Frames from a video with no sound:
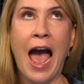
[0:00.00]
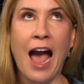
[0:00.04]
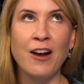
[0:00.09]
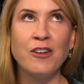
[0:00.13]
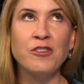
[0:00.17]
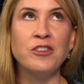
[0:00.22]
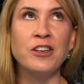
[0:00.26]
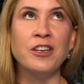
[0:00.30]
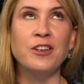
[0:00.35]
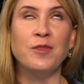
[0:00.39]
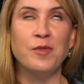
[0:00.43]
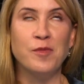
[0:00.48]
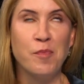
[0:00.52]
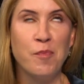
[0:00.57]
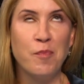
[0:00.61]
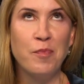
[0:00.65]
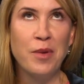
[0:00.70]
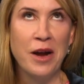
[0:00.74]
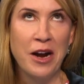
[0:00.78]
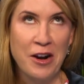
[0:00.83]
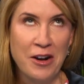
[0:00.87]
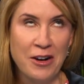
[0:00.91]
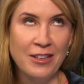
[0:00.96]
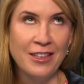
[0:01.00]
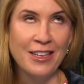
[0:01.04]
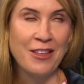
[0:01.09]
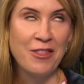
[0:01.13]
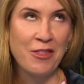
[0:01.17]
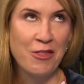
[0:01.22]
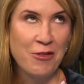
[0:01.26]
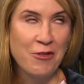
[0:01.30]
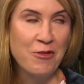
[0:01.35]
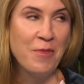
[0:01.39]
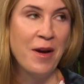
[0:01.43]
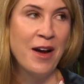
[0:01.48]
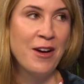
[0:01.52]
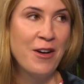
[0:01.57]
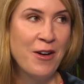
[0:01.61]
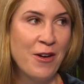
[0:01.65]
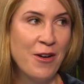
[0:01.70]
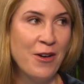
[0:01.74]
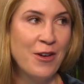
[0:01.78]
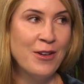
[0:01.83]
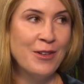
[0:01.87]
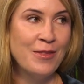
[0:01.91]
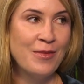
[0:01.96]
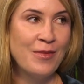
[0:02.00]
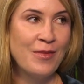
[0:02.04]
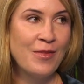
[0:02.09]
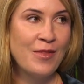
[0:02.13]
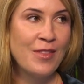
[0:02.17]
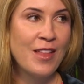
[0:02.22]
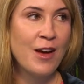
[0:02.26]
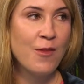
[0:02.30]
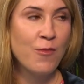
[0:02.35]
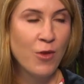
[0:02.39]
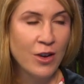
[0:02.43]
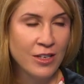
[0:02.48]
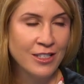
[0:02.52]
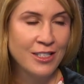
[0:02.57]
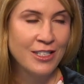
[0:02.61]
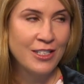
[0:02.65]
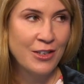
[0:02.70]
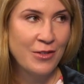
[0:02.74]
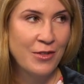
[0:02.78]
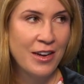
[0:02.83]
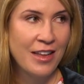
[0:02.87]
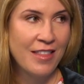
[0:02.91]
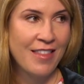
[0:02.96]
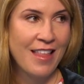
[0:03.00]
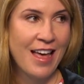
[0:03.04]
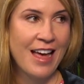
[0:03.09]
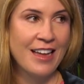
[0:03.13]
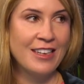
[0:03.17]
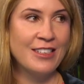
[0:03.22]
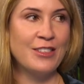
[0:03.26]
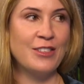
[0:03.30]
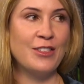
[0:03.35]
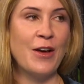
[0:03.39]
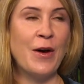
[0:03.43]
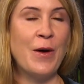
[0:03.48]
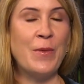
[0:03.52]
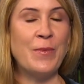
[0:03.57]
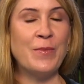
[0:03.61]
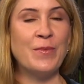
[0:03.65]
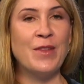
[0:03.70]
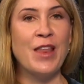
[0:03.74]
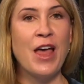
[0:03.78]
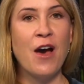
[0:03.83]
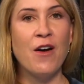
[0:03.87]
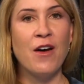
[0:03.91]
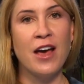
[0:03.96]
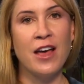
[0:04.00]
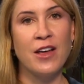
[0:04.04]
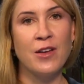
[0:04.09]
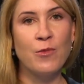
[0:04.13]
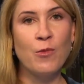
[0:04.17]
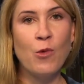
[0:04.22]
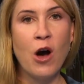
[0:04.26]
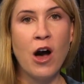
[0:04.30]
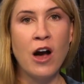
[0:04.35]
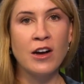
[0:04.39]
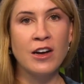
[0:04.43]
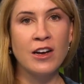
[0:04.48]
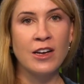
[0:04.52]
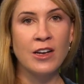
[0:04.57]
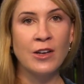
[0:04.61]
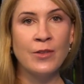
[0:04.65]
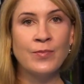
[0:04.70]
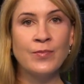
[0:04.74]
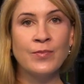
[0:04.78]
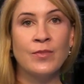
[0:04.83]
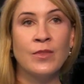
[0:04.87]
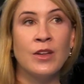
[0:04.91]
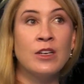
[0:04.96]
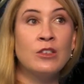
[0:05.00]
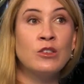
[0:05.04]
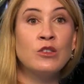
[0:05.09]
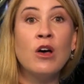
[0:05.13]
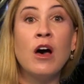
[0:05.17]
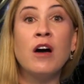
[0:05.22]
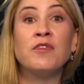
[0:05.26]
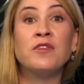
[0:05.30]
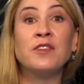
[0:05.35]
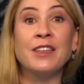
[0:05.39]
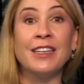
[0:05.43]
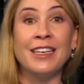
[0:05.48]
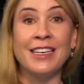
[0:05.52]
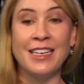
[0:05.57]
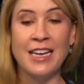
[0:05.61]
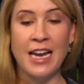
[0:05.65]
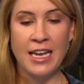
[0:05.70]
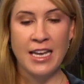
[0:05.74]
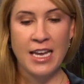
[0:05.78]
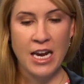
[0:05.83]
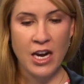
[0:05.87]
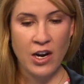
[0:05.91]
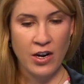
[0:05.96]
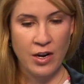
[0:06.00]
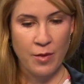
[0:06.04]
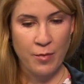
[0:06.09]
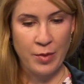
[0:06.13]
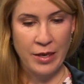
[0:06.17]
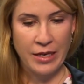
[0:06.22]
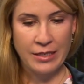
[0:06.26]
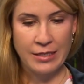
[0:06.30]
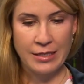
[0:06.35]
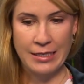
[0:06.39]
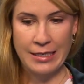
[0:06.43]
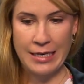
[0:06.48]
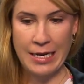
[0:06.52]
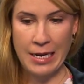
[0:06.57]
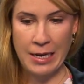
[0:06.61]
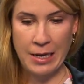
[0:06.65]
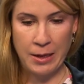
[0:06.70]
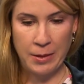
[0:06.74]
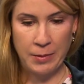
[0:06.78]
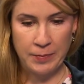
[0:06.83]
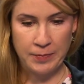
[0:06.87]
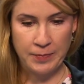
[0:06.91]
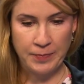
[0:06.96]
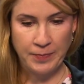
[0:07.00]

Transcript: actually barreling through my home. I was doing that. So now I walk softly and I carry a big stick.